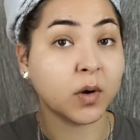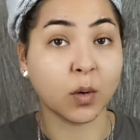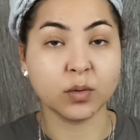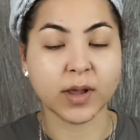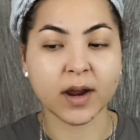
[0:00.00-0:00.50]

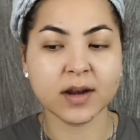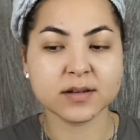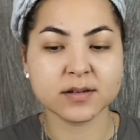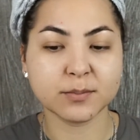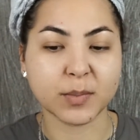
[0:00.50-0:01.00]
all night
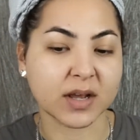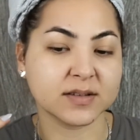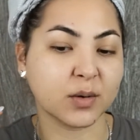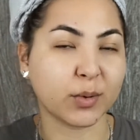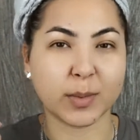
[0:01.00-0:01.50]
because
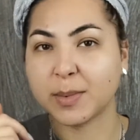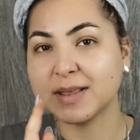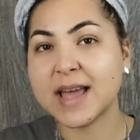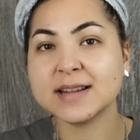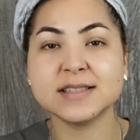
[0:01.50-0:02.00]
I'll probably be
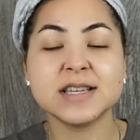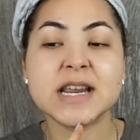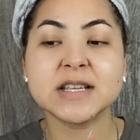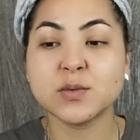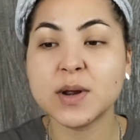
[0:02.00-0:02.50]

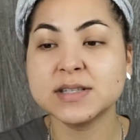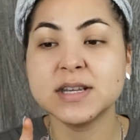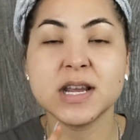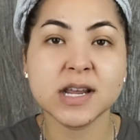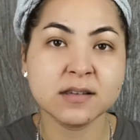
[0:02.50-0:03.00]
dancing,
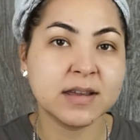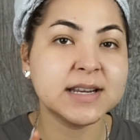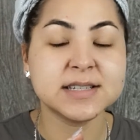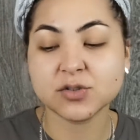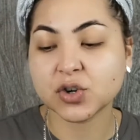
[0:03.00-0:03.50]
sweating,
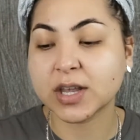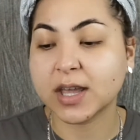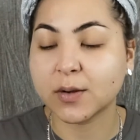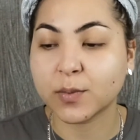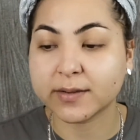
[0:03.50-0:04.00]
eating,
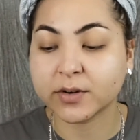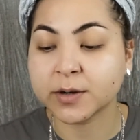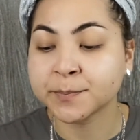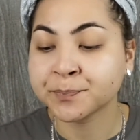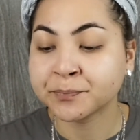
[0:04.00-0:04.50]
drinking, whatever.
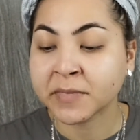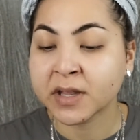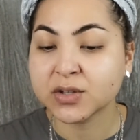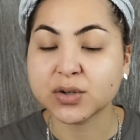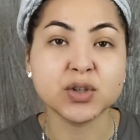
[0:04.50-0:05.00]

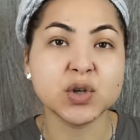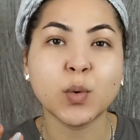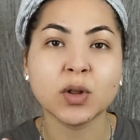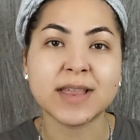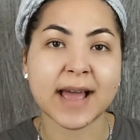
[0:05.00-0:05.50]
So you do
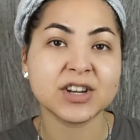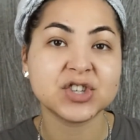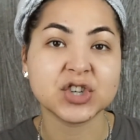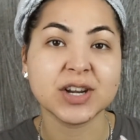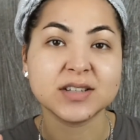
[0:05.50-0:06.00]
want that
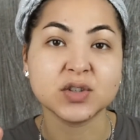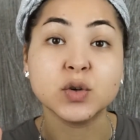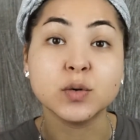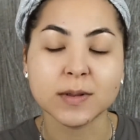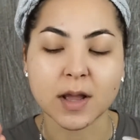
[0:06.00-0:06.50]
shit
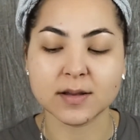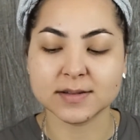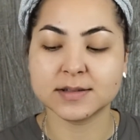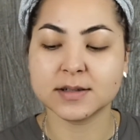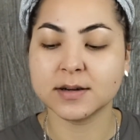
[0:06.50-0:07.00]
to
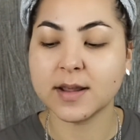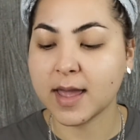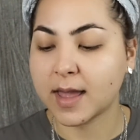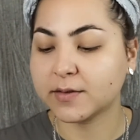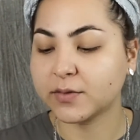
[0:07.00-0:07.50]
last.
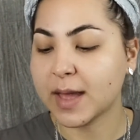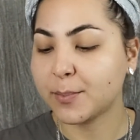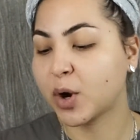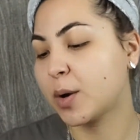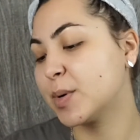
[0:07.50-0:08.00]
And for that
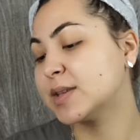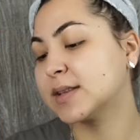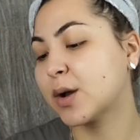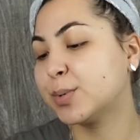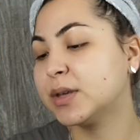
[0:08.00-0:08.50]
purpose,
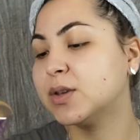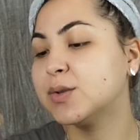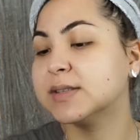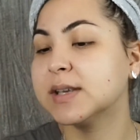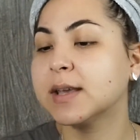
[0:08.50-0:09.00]
I'll be
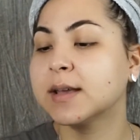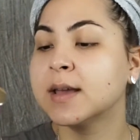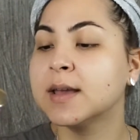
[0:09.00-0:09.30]
using